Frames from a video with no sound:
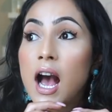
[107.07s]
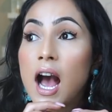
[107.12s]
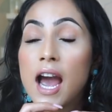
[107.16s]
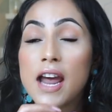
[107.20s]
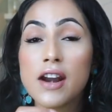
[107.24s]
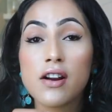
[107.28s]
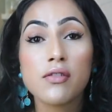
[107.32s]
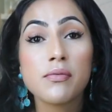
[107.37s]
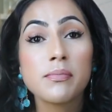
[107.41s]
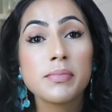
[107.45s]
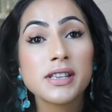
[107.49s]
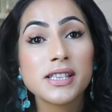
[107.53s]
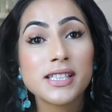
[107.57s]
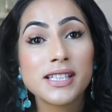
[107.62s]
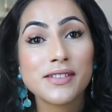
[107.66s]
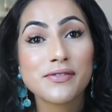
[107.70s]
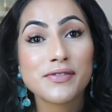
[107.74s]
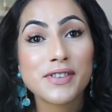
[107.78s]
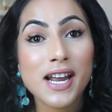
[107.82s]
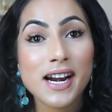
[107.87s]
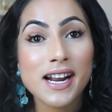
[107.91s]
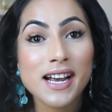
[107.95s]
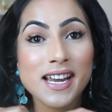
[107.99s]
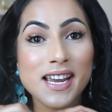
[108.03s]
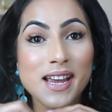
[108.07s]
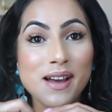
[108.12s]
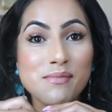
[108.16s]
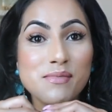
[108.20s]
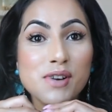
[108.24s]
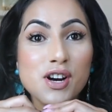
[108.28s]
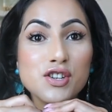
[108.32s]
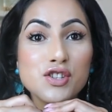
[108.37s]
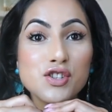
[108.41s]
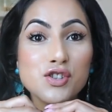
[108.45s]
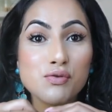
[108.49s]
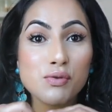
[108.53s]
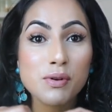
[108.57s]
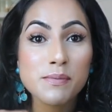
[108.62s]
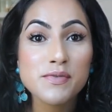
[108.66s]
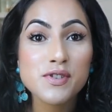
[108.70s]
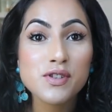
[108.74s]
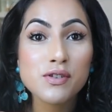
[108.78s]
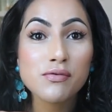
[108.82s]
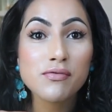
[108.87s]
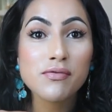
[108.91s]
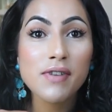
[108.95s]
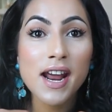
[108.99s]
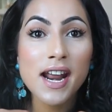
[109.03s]
I don't believe that I am
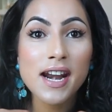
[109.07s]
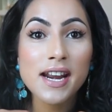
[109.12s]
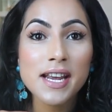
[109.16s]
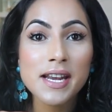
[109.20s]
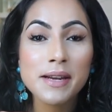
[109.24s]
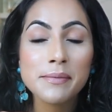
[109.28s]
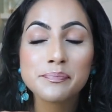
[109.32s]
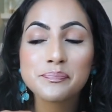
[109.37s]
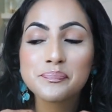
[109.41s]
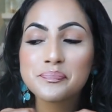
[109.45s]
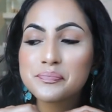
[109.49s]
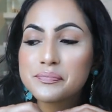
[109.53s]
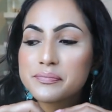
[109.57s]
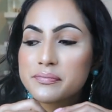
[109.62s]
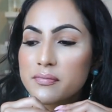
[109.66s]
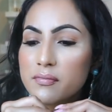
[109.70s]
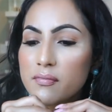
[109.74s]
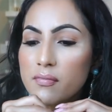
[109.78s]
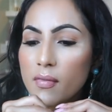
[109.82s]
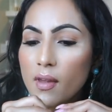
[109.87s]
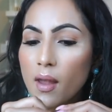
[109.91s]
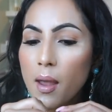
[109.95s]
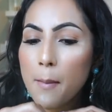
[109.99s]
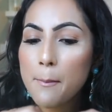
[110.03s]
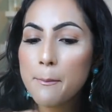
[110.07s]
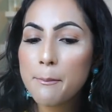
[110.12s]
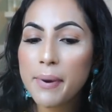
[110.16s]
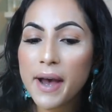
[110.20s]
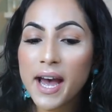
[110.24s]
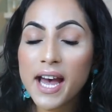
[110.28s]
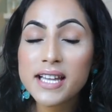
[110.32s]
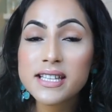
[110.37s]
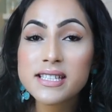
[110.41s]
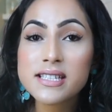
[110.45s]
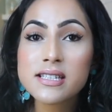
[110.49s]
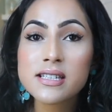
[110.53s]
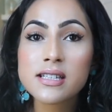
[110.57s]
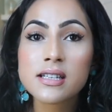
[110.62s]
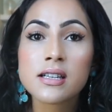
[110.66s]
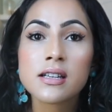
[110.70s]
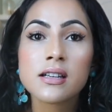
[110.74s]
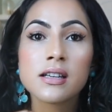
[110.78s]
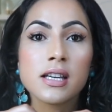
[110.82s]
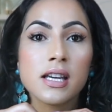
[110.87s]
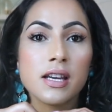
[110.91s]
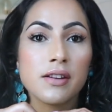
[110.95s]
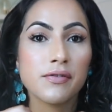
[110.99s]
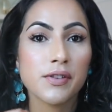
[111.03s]
swimsuit ready, but
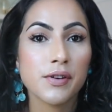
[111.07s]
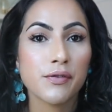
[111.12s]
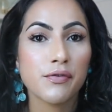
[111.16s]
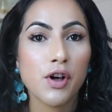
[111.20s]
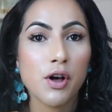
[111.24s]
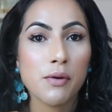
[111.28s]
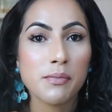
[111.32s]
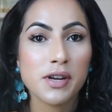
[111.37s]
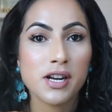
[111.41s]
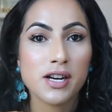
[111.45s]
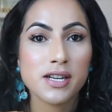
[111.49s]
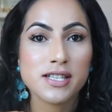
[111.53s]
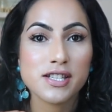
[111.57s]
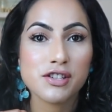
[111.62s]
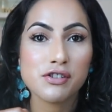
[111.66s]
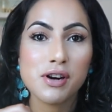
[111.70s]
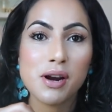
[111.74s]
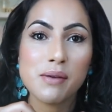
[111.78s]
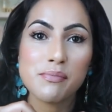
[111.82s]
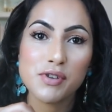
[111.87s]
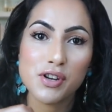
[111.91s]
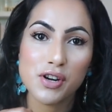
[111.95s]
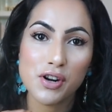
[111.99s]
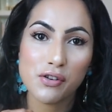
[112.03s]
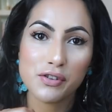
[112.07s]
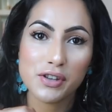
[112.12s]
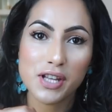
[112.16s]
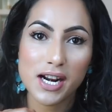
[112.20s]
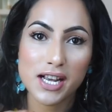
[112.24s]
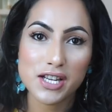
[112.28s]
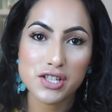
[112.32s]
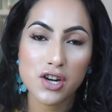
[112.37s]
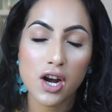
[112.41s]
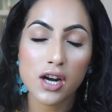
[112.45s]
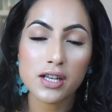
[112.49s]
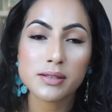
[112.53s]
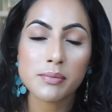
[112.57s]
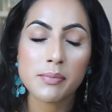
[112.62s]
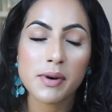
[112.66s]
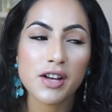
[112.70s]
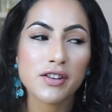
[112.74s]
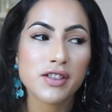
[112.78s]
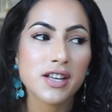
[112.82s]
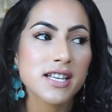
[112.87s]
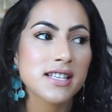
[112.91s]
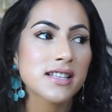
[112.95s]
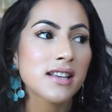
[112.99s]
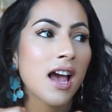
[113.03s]
if you follow me on Instagram, you know that I talked
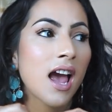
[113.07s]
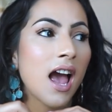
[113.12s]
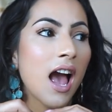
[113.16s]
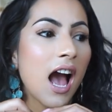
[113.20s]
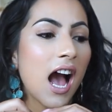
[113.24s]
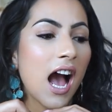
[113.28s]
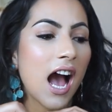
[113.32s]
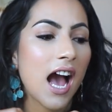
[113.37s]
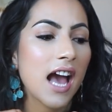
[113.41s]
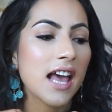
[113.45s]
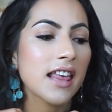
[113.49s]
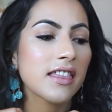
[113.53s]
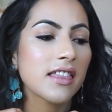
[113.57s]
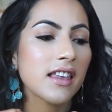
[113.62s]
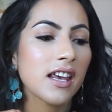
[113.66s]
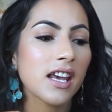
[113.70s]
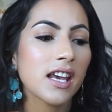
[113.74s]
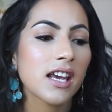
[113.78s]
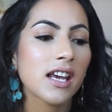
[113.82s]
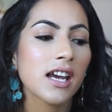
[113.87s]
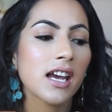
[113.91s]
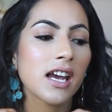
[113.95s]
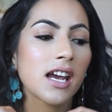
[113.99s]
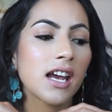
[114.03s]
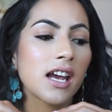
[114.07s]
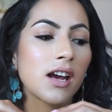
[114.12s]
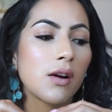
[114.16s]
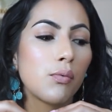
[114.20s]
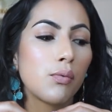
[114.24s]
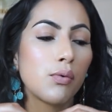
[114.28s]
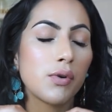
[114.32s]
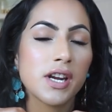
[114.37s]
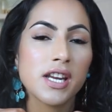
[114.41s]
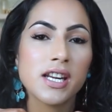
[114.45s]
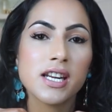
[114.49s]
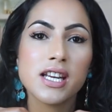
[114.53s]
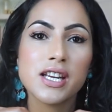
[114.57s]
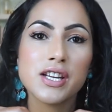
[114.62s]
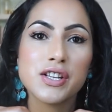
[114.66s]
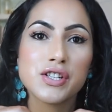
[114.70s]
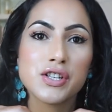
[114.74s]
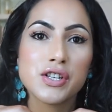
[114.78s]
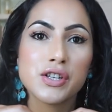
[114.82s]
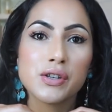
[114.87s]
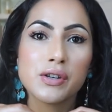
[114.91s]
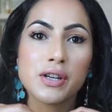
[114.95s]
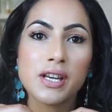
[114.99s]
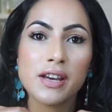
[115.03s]
about this. I think we need
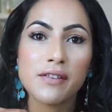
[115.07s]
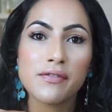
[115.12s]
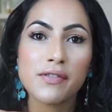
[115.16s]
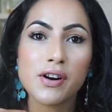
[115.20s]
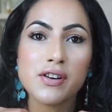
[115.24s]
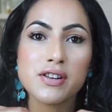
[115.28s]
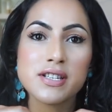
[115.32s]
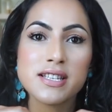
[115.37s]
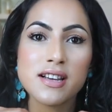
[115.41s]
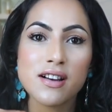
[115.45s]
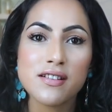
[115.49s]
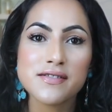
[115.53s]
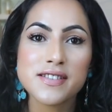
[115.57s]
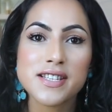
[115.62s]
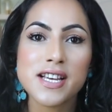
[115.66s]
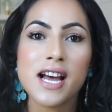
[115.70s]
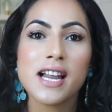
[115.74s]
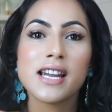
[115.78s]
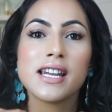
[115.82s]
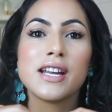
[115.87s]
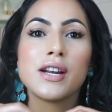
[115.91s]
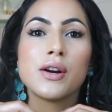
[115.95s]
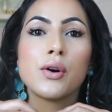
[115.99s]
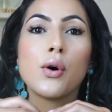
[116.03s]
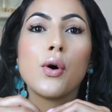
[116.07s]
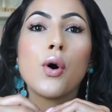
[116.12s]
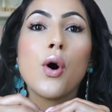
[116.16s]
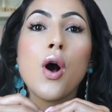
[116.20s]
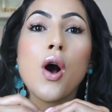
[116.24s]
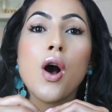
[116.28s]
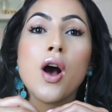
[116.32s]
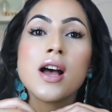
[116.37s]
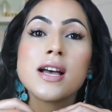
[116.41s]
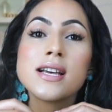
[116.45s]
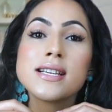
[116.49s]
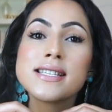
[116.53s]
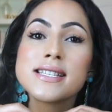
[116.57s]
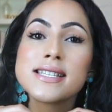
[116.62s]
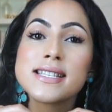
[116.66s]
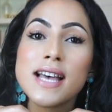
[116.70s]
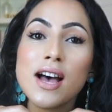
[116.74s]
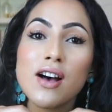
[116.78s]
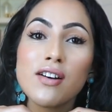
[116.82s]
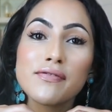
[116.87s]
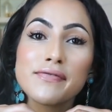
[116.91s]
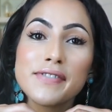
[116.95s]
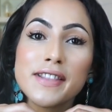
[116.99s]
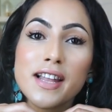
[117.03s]
to give ourselves a little
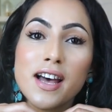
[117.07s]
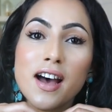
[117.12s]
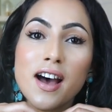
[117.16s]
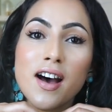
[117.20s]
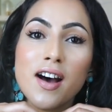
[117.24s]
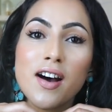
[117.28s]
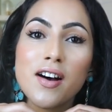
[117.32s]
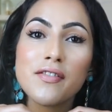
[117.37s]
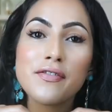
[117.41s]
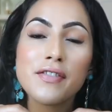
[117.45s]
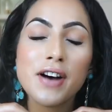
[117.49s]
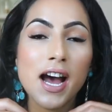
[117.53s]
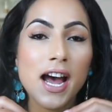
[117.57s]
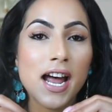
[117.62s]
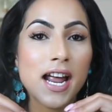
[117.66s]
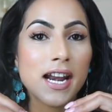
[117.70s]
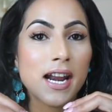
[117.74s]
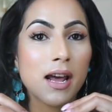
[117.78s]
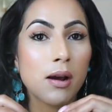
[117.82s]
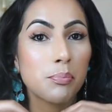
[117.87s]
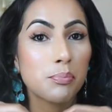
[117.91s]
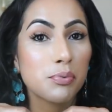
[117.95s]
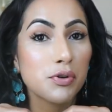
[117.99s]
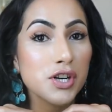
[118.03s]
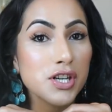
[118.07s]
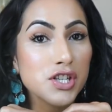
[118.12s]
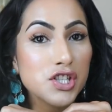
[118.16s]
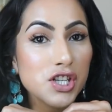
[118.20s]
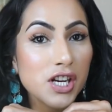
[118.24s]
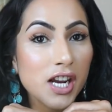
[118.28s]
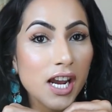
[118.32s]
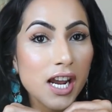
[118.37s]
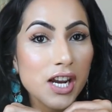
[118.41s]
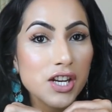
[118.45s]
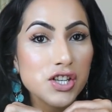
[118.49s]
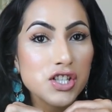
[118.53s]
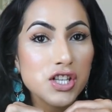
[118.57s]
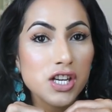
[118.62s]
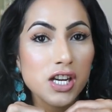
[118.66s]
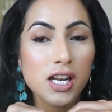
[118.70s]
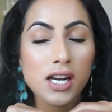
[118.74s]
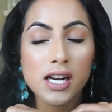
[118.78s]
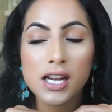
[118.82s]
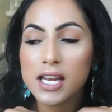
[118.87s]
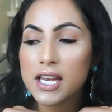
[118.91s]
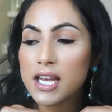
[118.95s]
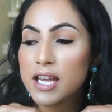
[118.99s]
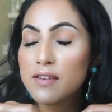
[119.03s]
self-love and
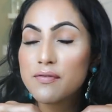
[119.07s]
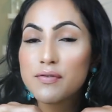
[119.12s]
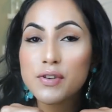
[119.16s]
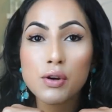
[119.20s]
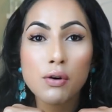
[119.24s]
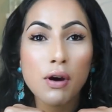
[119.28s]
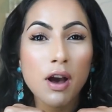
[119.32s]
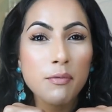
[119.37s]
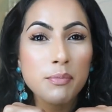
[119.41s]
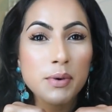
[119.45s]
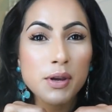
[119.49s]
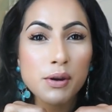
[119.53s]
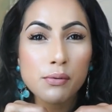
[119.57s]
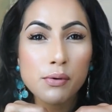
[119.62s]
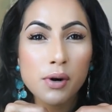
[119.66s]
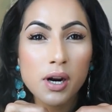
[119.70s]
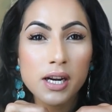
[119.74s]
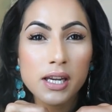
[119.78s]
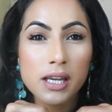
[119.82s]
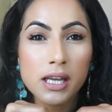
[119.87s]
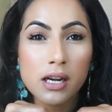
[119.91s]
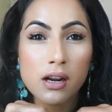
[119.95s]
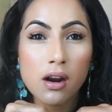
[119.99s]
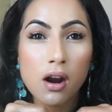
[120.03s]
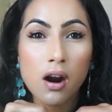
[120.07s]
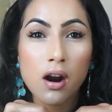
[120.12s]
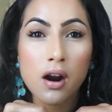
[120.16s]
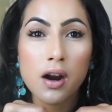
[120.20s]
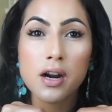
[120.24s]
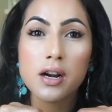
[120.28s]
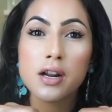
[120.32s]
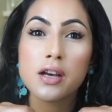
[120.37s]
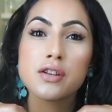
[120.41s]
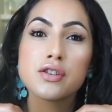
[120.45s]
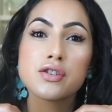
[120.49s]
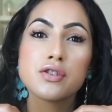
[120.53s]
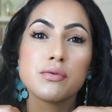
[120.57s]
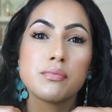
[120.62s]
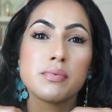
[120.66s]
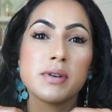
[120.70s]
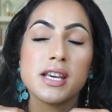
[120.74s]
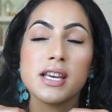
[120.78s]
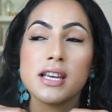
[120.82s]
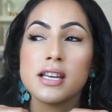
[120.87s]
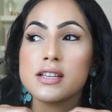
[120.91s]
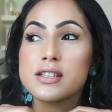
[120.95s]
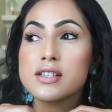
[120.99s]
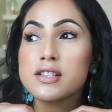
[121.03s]
appreciation. If you have been working hard to
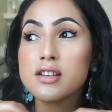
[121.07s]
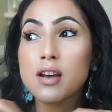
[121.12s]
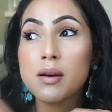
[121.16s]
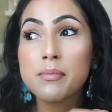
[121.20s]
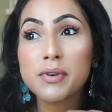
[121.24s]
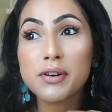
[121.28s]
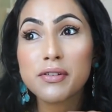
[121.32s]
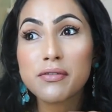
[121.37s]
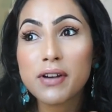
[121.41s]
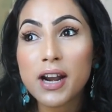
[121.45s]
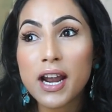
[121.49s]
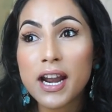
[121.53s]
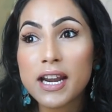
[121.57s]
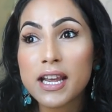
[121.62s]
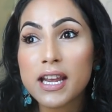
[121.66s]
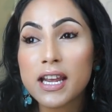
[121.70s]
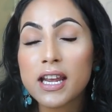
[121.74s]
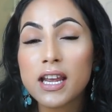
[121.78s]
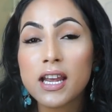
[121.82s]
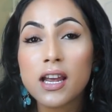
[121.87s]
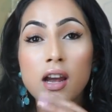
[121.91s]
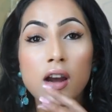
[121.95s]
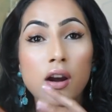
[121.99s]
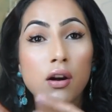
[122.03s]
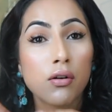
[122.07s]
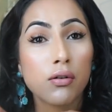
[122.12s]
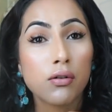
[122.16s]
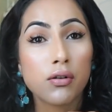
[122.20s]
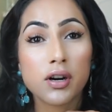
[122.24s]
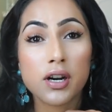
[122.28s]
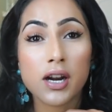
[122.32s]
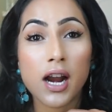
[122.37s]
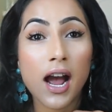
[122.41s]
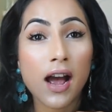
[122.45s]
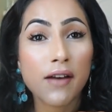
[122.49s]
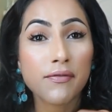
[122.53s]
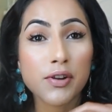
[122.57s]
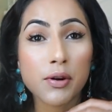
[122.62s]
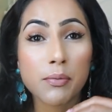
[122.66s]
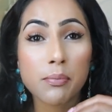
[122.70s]
be summer ready, or have